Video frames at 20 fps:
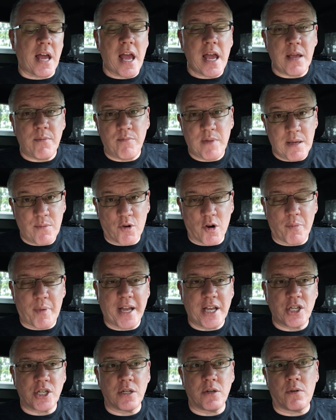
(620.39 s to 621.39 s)
hey, be more
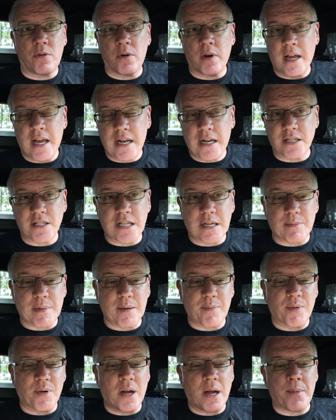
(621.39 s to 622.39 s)
patient, or hey, that's not
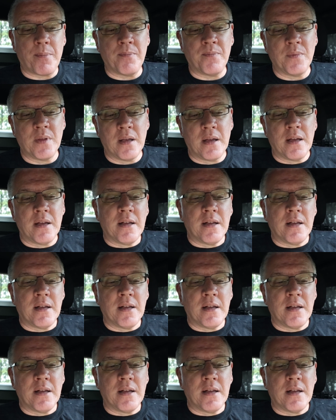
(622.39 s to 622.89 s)
my problem.